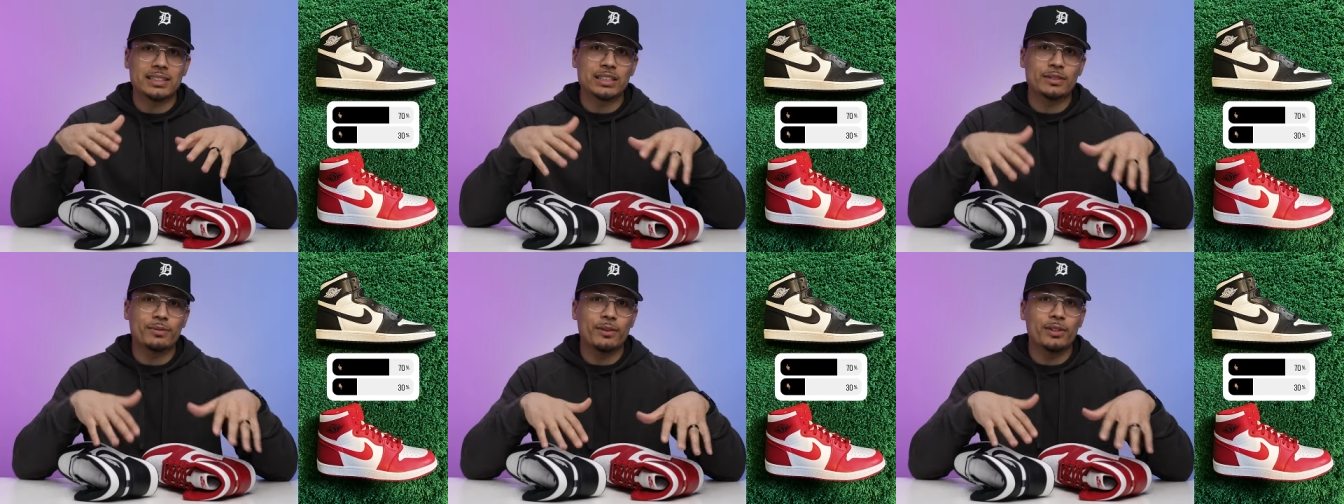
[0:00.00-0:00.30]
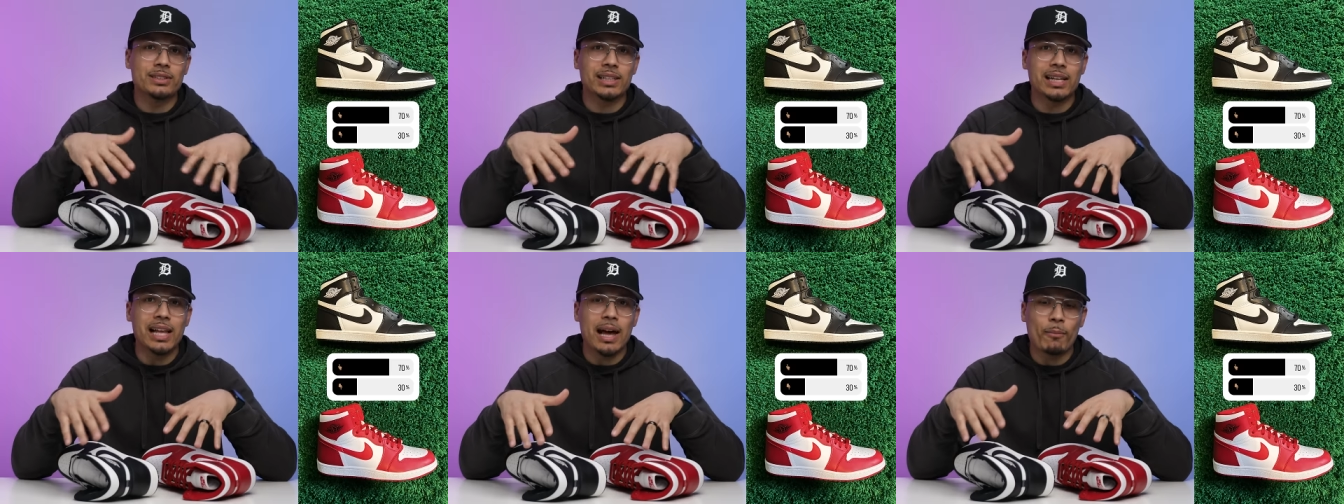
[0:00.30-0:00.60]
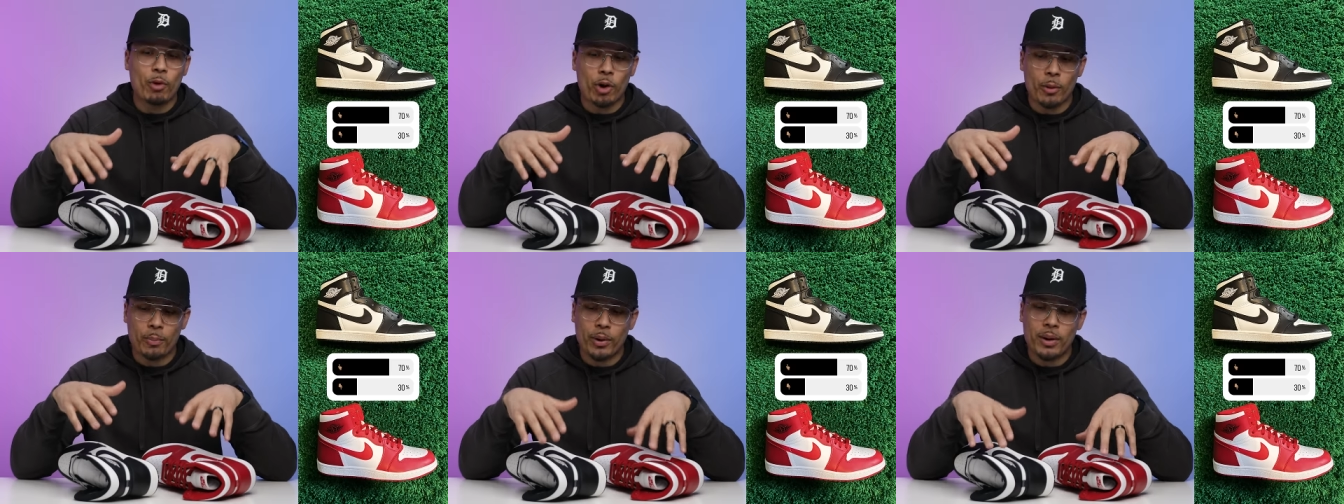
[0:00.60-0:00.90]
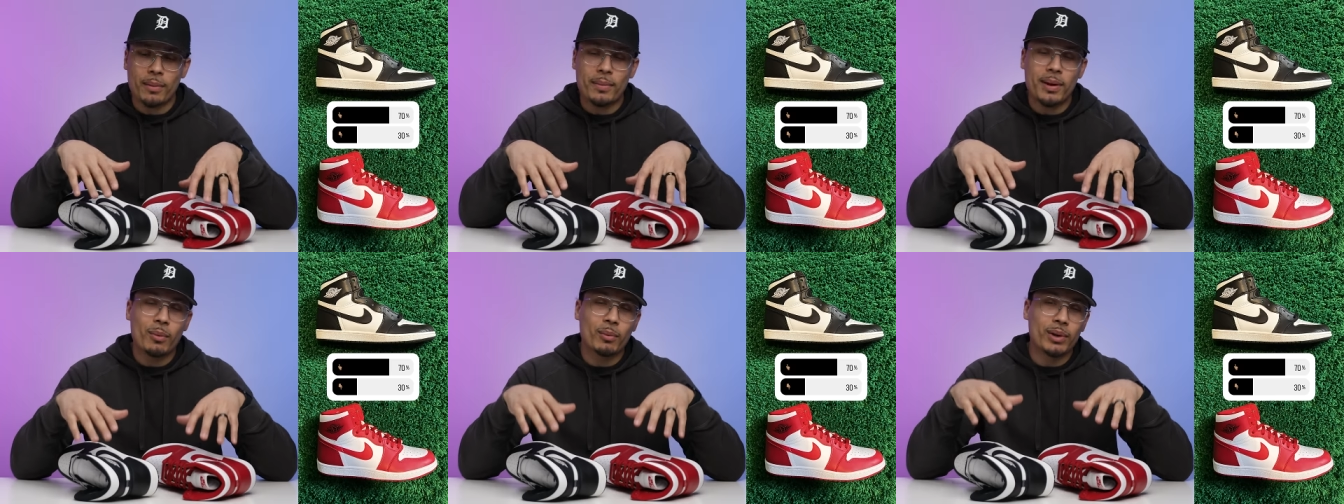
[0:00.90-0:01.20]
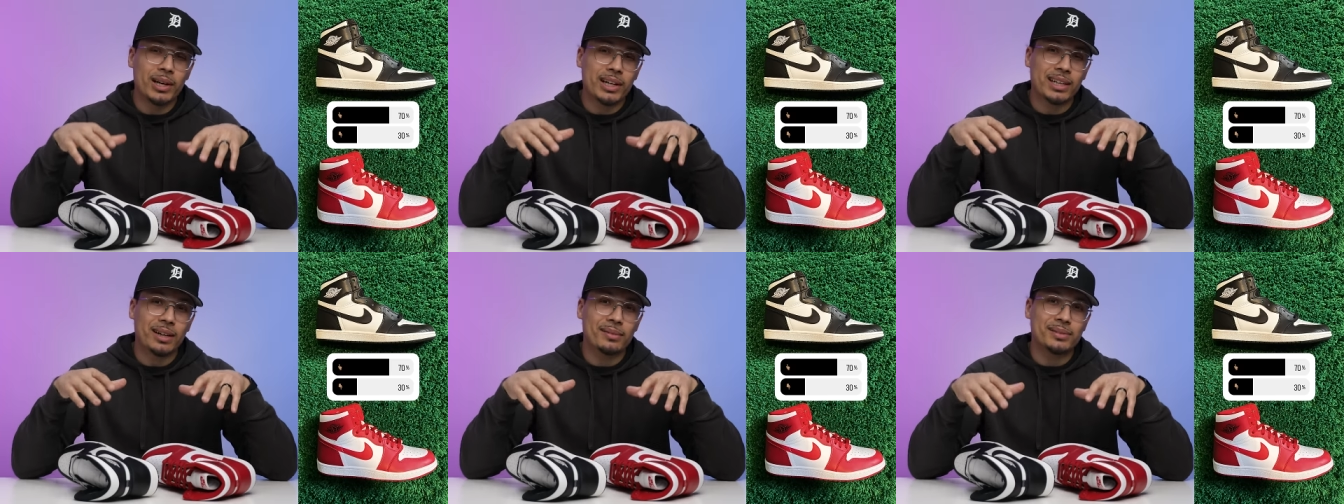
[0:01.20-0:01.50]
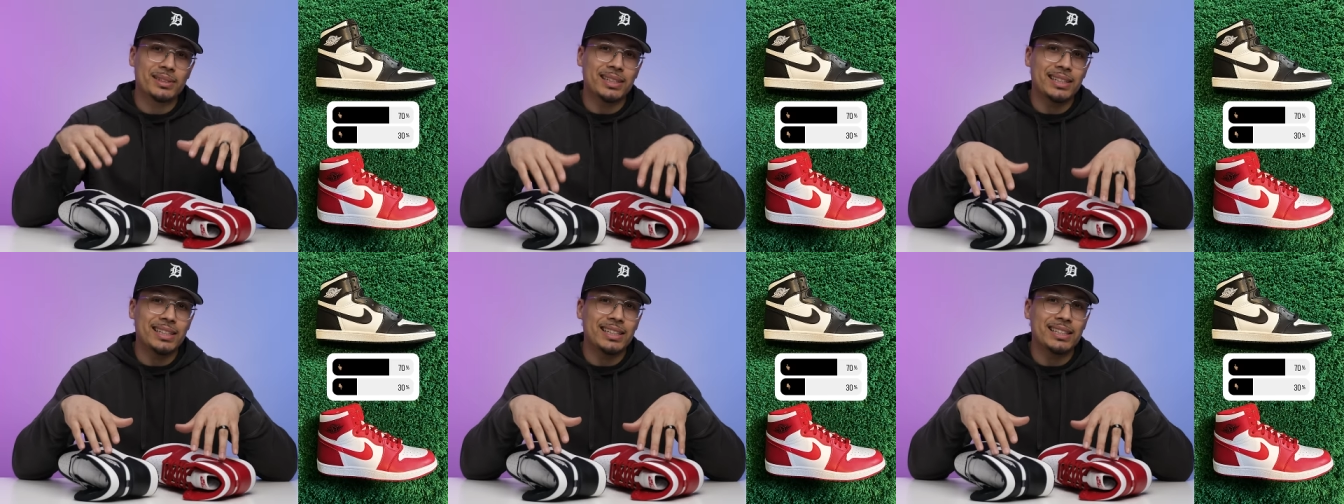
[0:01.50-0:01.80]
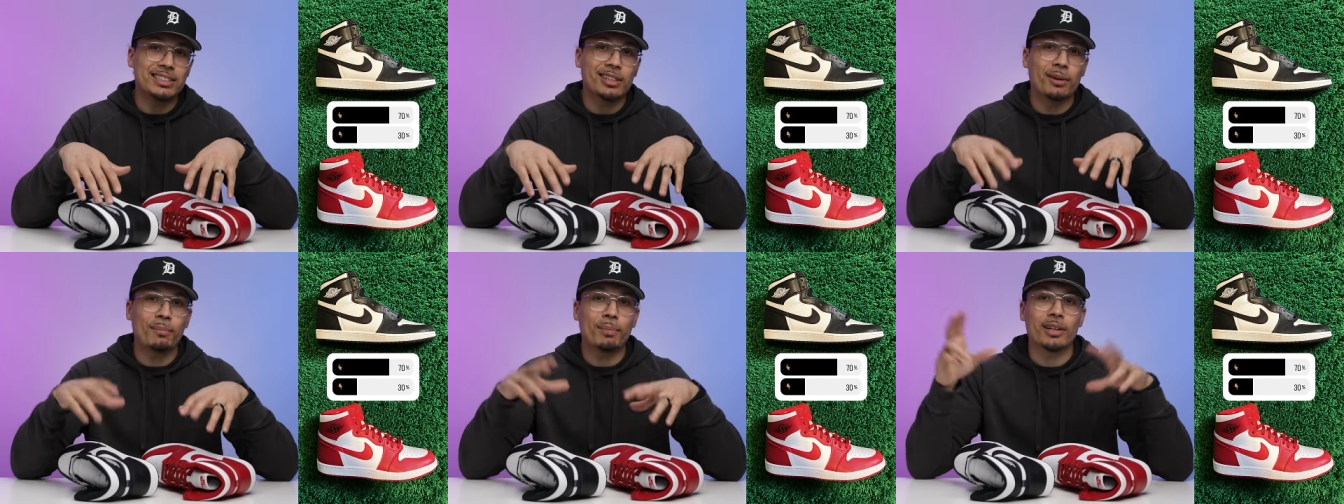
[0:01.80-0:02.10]
It just feels a lot more premium when it comes to
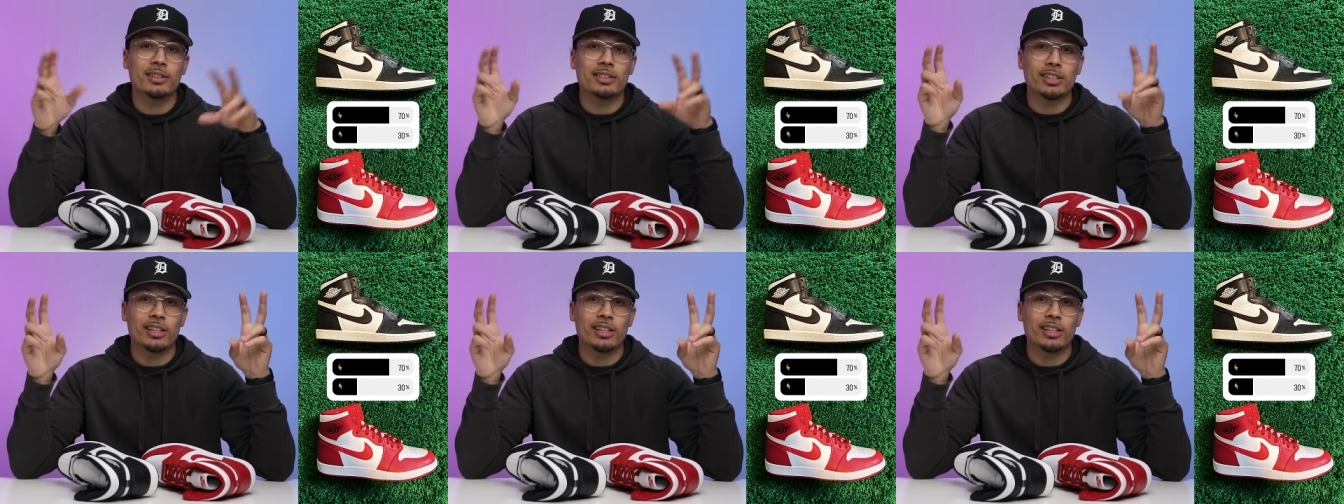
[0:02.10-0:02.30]
these compared